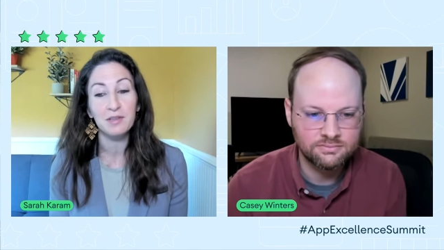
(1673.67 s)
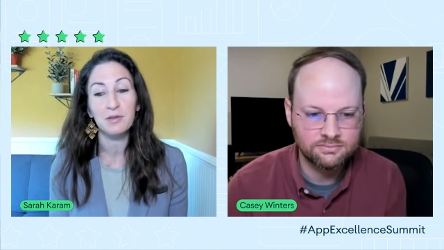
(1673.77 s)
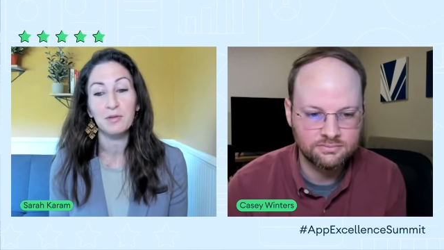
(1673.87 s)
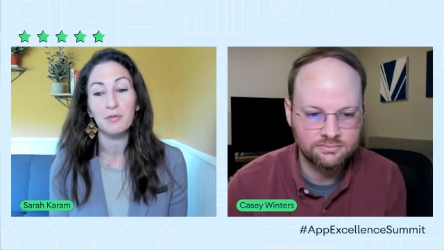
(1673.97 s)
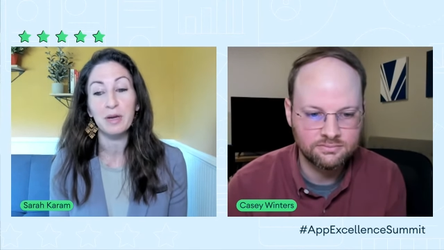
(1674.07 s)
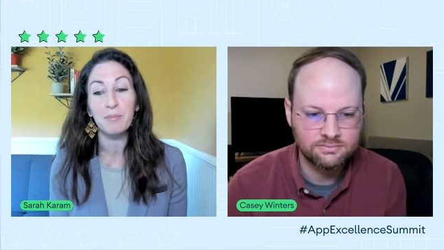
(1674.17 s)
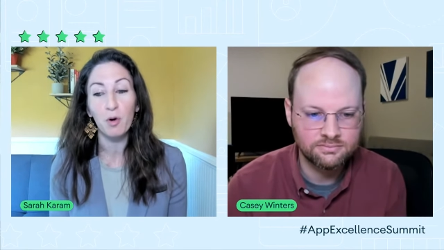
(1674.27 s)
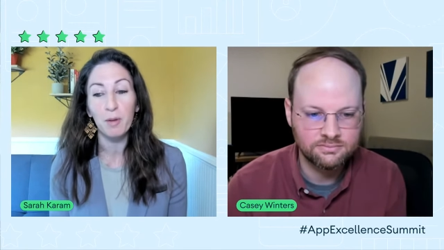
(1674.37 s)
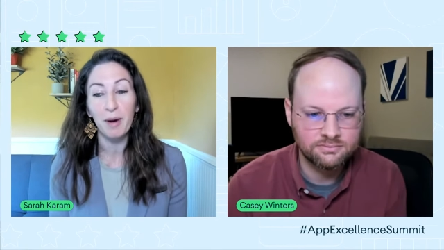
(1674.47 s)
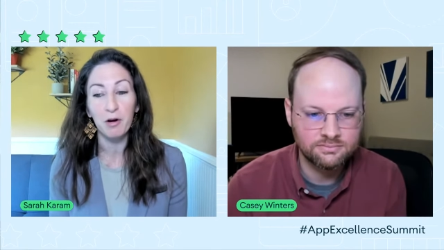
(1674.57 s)
Speaker 1: to read
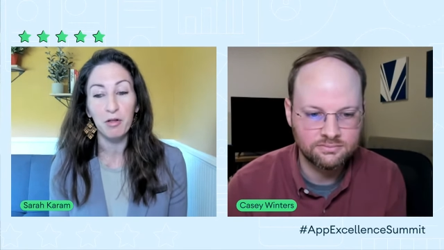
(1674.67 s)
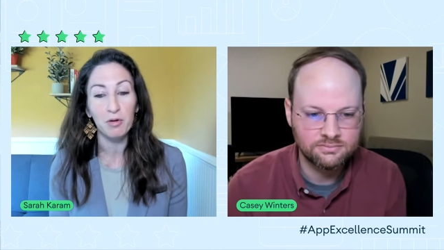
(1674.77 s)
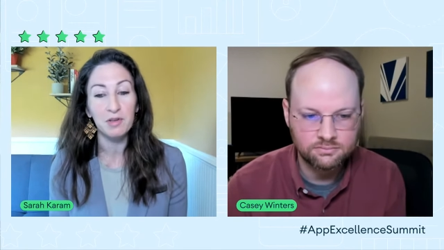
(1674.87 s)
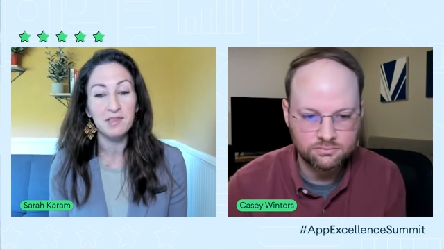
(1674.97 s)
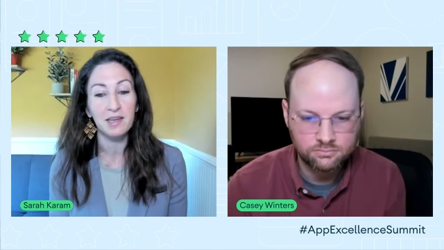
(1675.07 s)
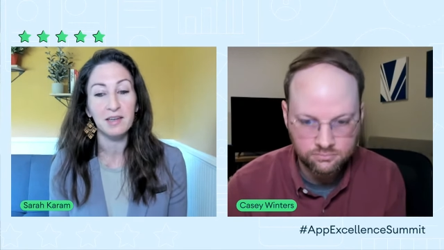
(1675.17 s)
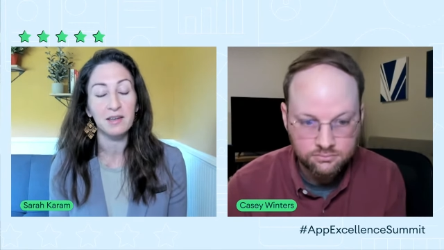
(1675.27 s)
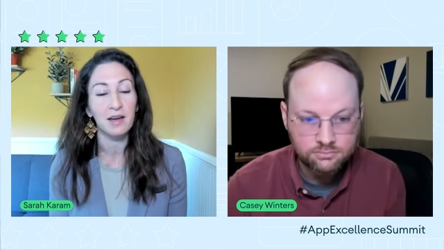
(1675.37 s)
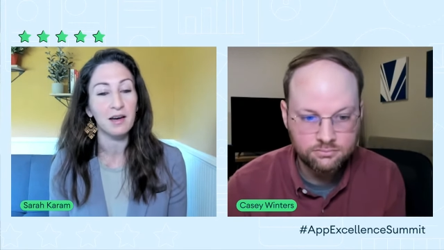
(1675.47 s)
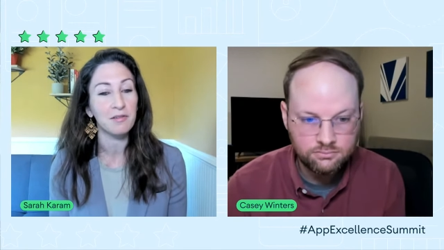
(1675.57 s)
more about your thoughts
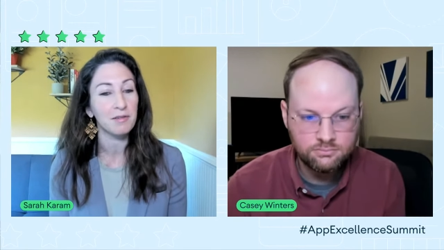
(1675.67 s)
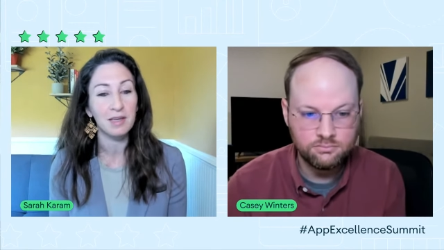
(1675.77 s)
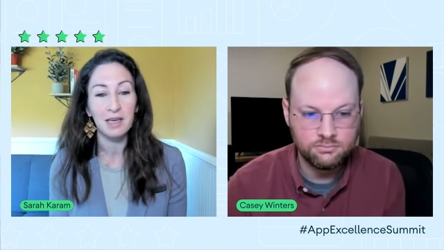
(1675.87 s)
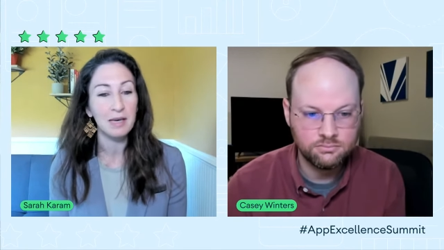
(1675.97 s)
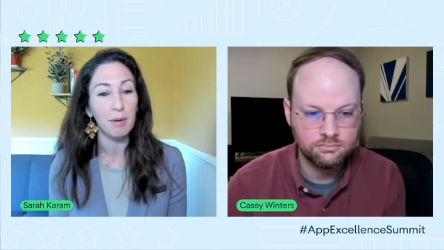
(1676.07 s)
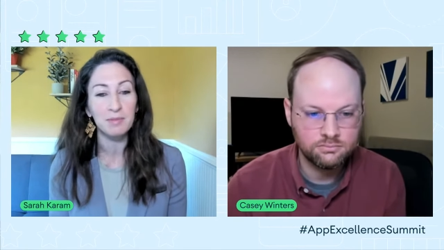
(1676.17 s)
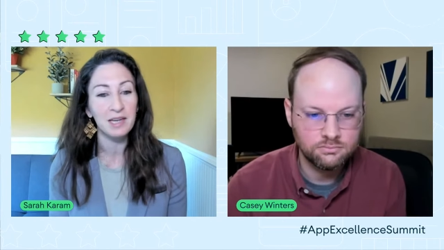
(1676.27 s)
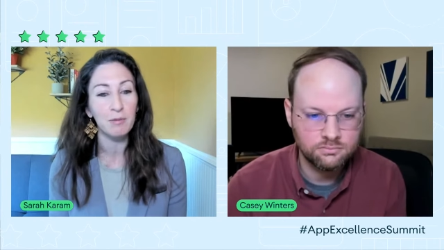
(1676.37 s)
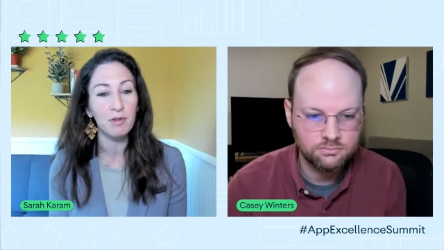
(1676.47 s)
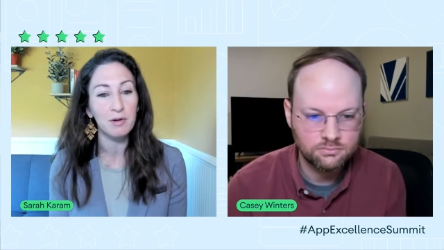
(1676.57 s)
and keep up
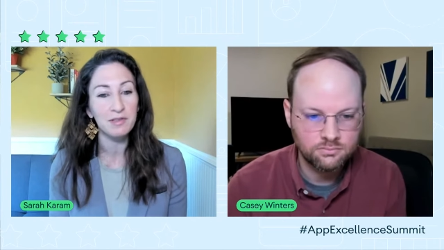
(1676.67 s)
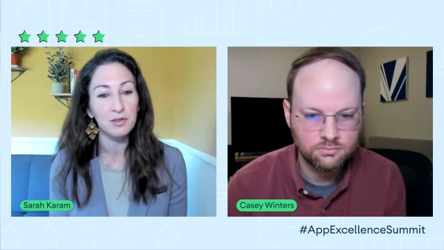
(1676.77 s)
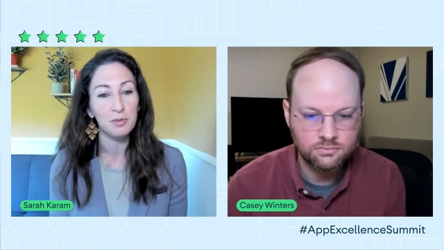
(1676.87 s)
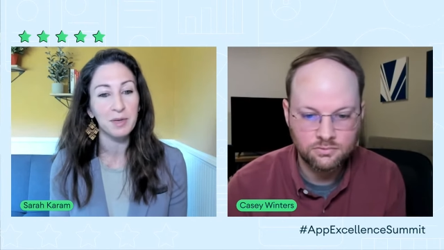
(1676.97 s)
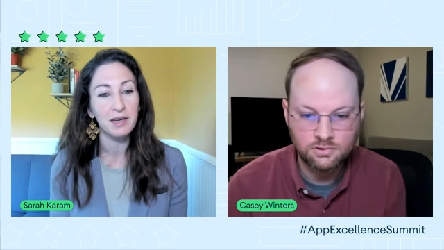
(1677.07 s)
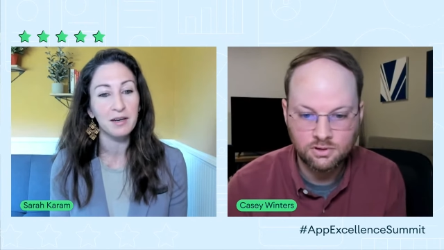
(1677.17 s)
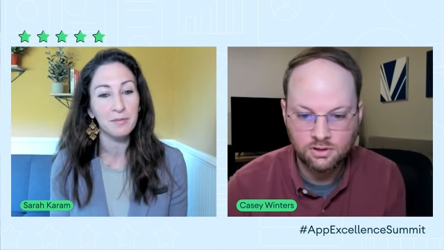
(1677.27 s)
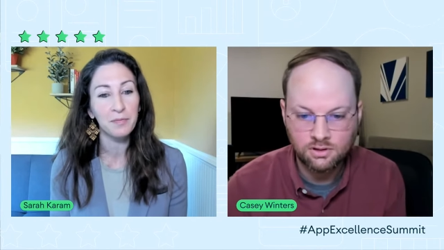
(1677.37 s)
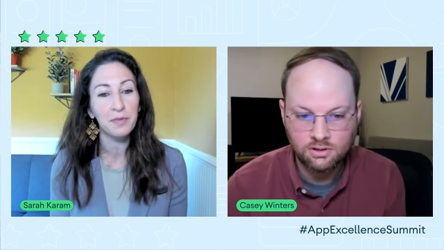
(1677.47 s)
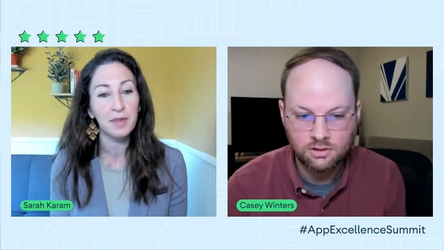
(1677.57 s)
to date with you on social media?
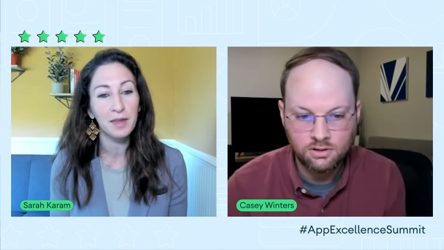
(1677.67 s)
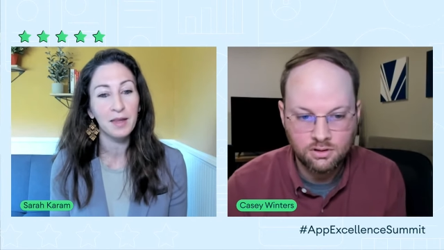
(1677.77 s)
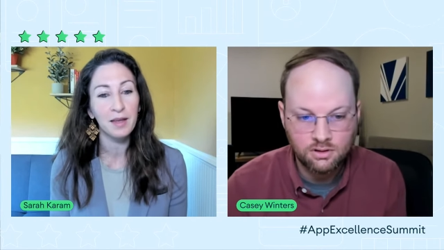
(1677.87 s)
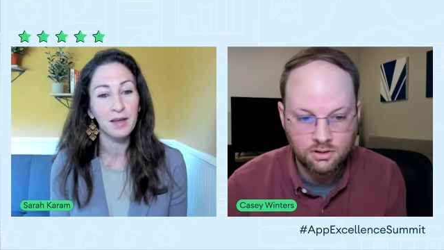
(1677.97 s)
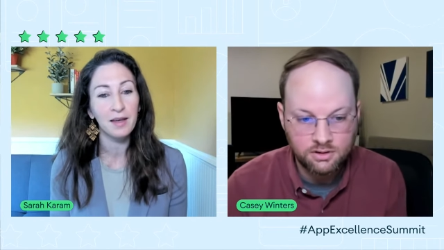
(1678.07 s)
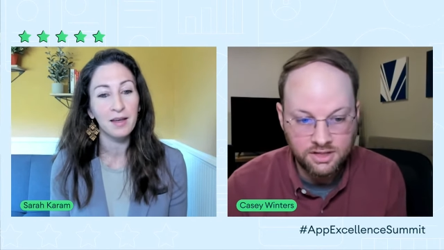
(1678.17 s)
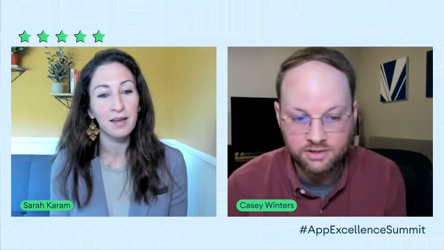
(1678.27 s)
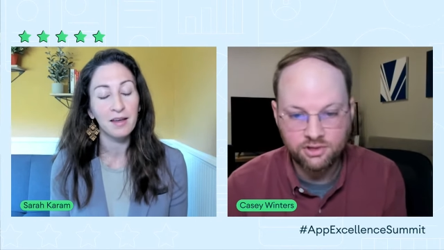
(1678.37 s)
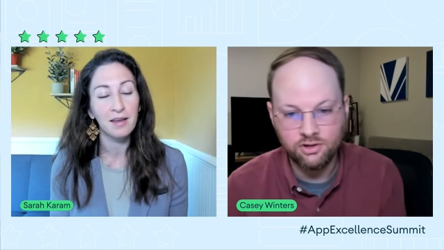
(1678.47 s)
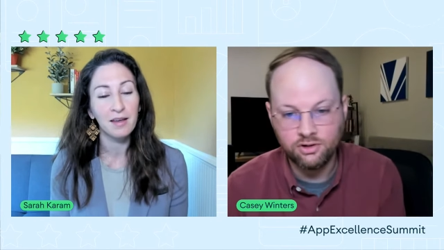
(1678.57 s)

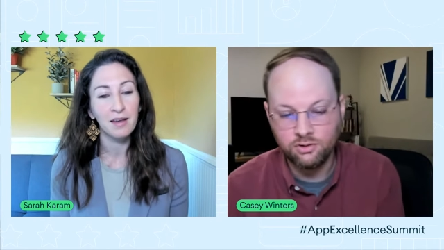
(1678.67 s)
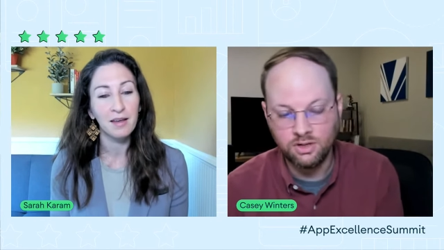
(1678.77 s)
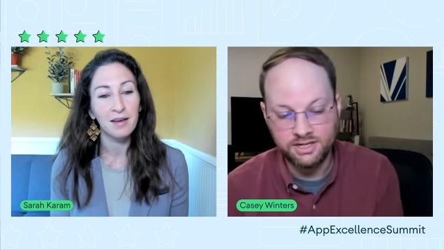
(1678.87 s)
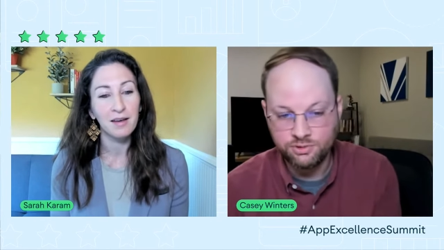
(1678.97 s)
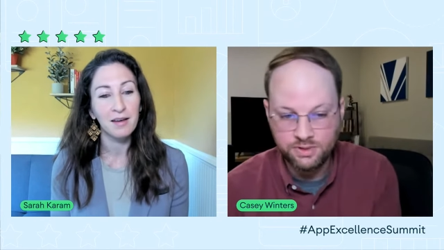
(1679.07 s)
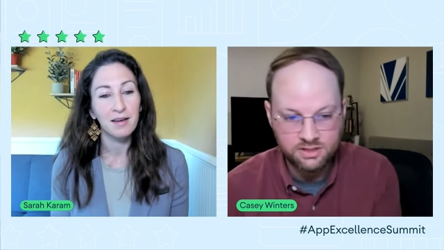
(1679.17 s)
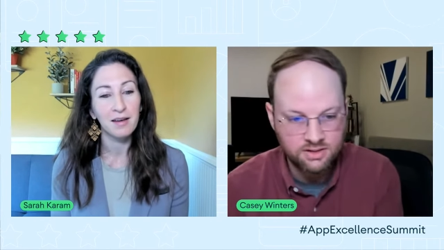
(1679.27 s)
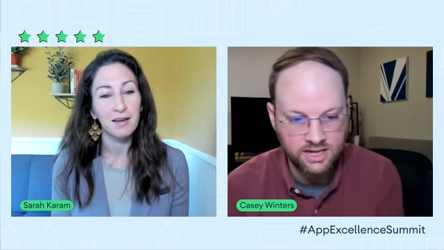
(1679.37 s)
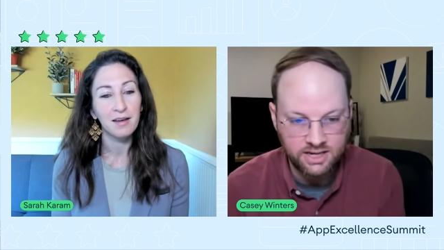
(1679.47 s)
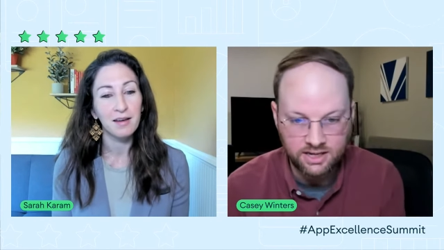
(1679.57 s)
Speaker 2: Yeah, so I
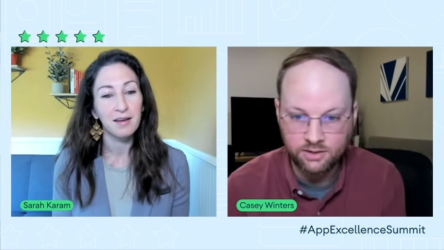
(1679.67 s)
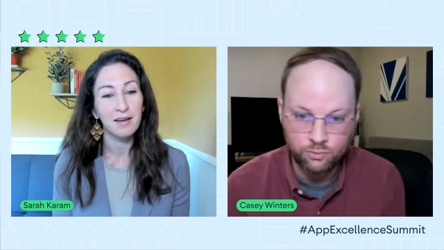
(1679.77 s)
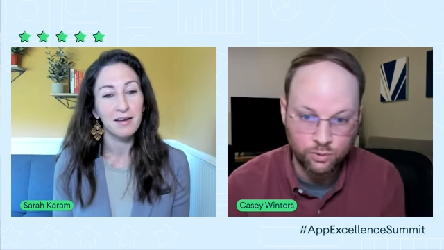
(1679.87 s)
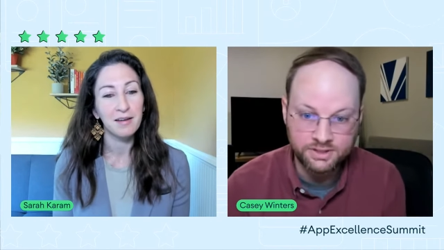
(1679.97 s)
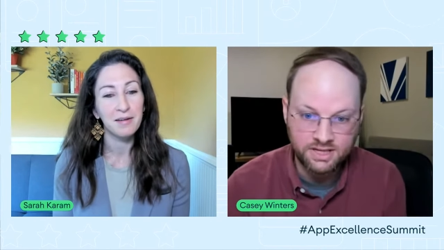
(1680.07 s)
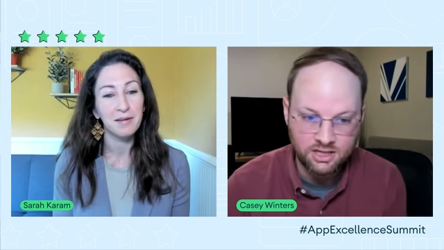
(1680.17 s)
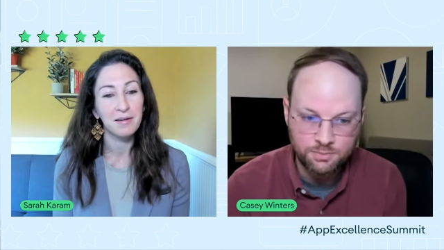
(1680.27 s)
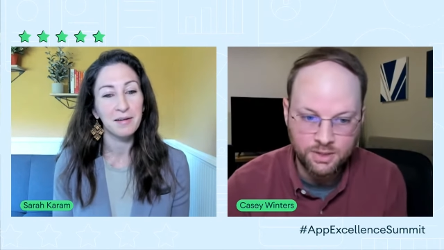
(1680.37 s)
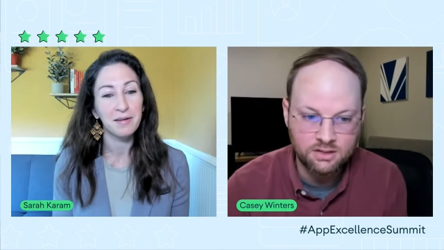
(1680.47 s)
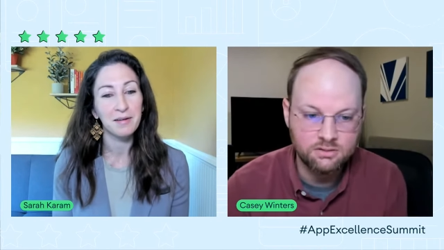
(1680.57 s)
tweet at
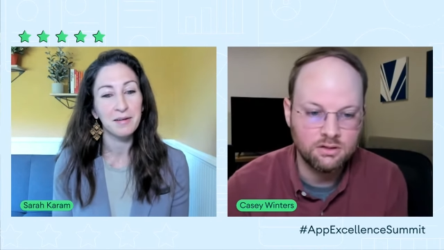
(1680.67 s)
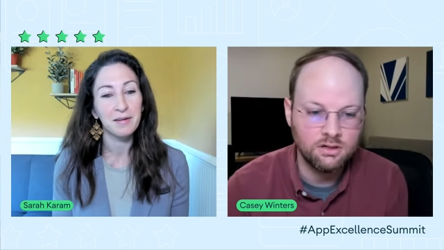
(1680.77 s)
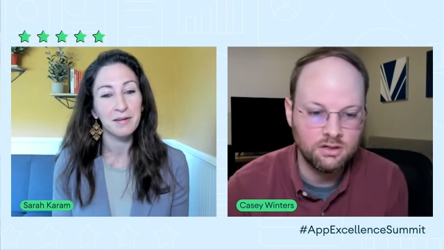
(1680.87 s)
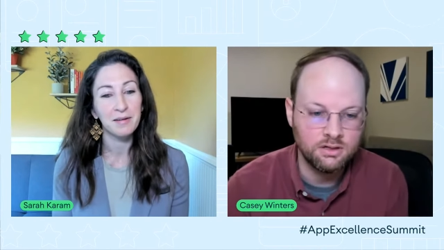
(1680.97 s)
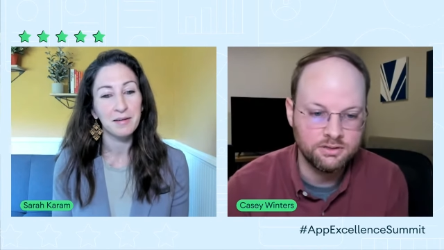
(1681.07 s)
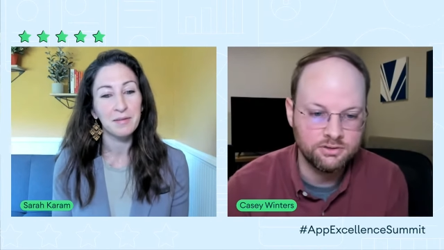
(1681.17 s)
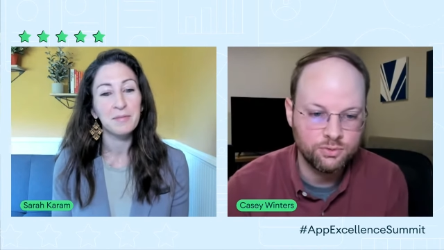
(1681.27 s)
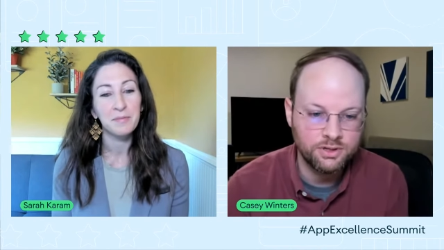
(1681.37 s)
@1caseman on